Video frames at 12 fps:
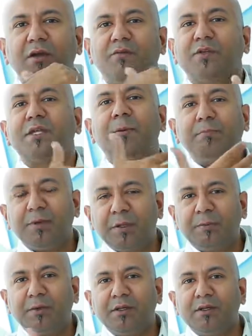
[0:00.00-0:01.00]
For some
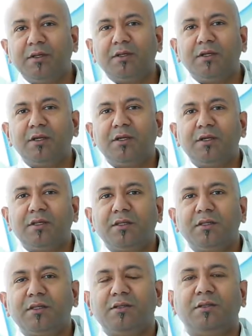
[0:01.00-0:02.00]
people,
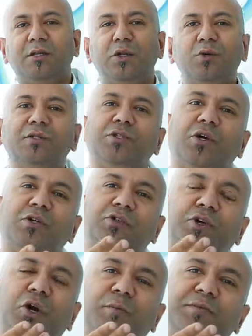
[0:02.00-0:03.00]
the lower jaw
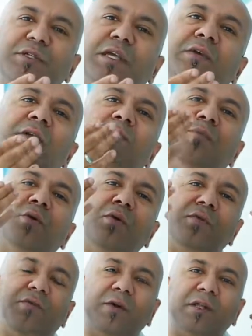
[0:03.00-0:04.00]
drops even
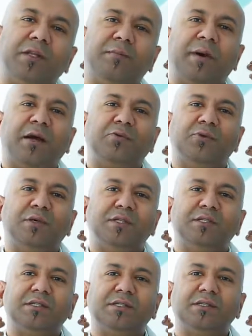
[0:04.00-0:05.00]
more further
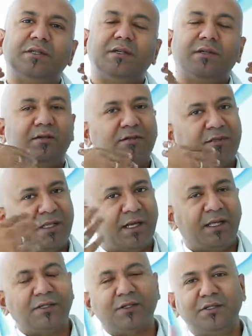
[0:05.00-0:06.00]
backwards than
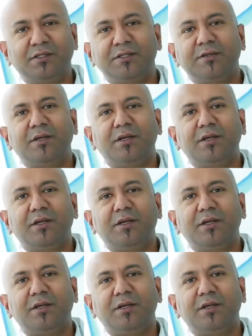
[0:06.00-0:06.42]
others.